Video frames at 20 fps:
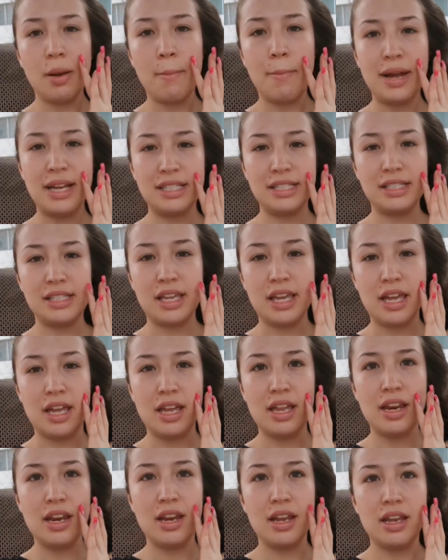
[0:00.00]
My
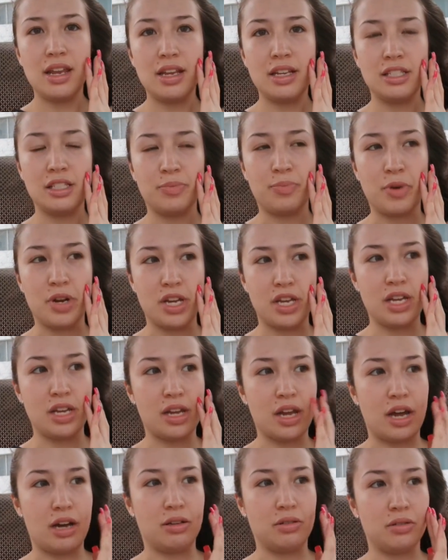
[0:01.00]
skin is
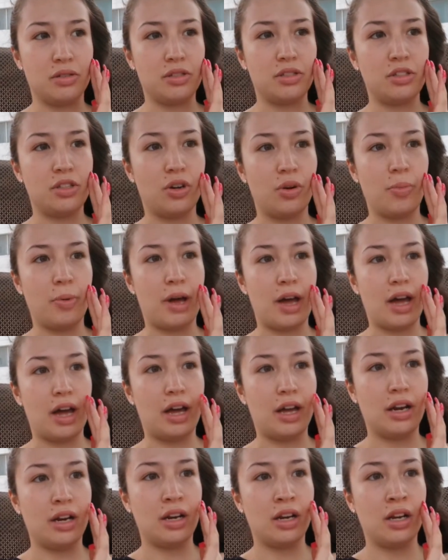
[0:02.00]
breaking out so
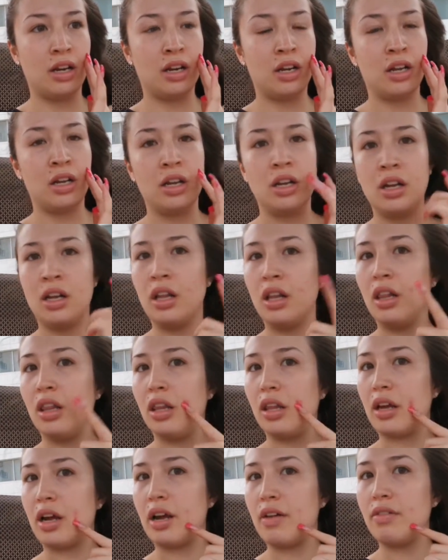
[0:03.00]
bad.
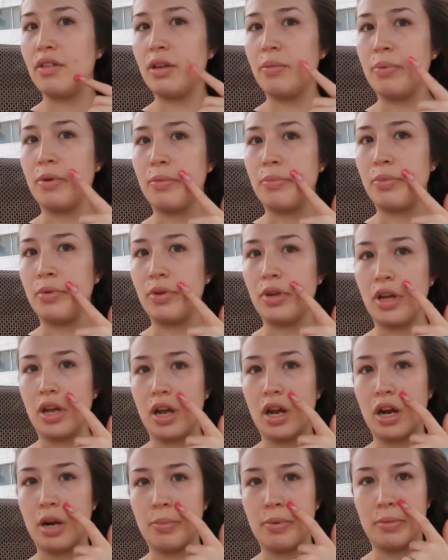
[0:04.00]
Like I have like pimple
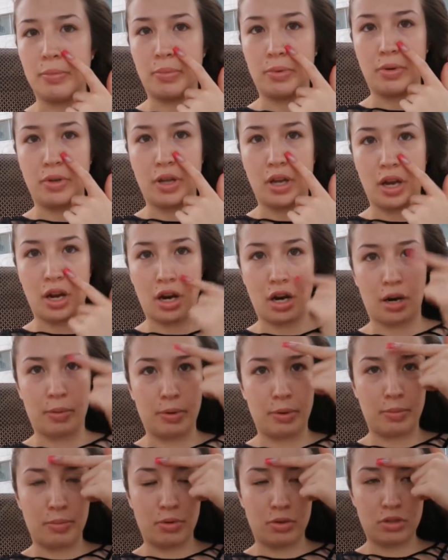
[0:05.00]
here, pimple here,
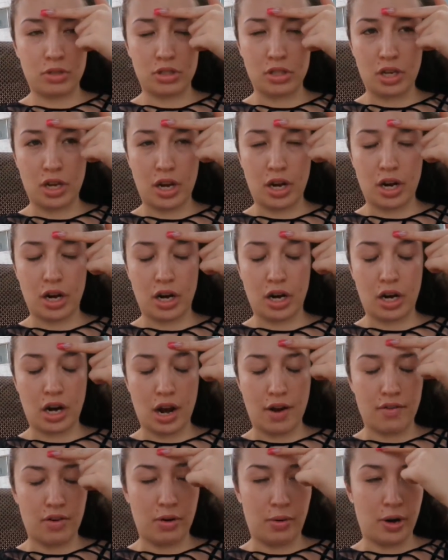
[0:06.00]
pimples here,
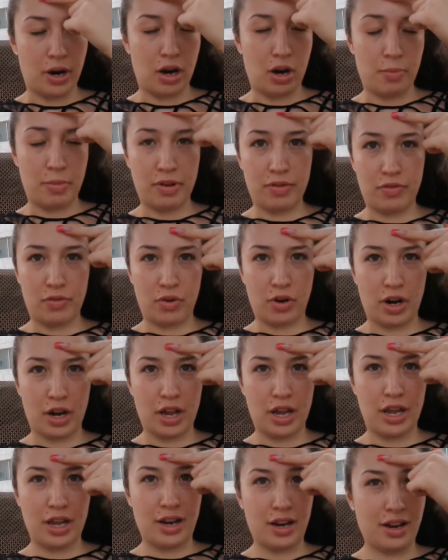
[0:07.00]
everywhere on my
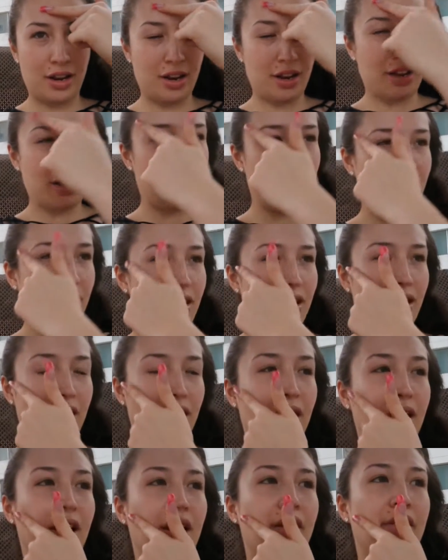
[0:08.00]
forehead.
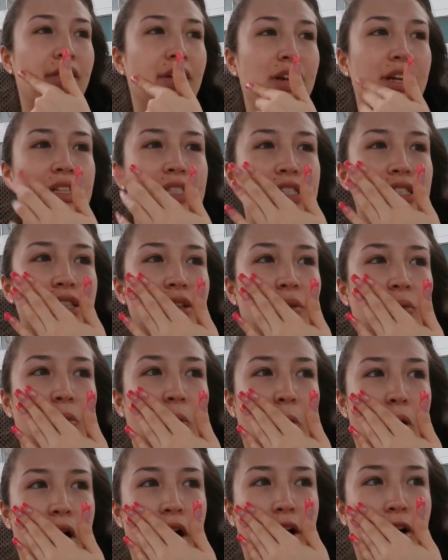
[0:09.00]
I think it's the
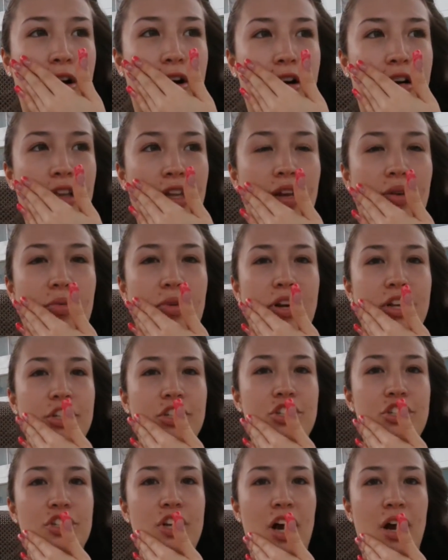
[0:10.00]
water, like when I
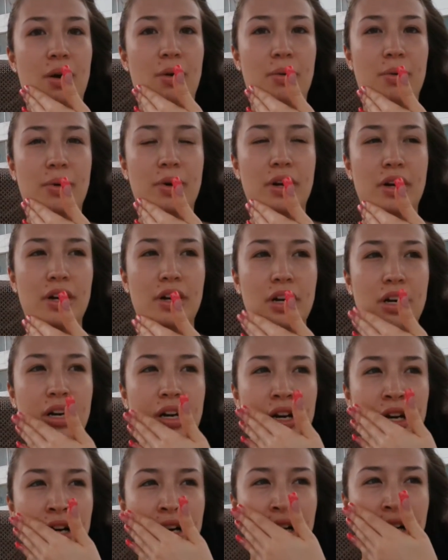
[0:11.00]
shower,
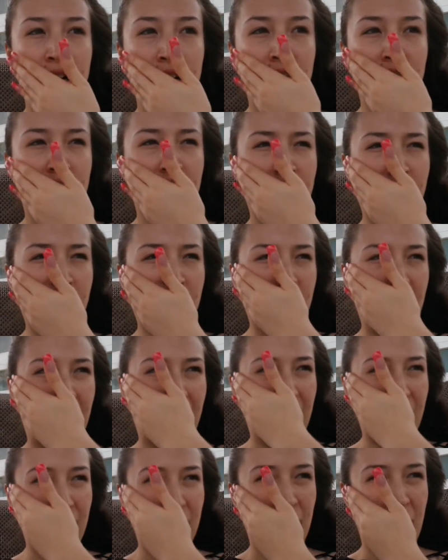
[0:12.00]

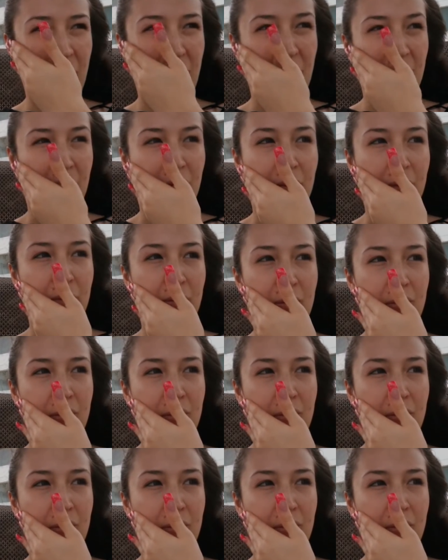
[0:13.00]
I don't know.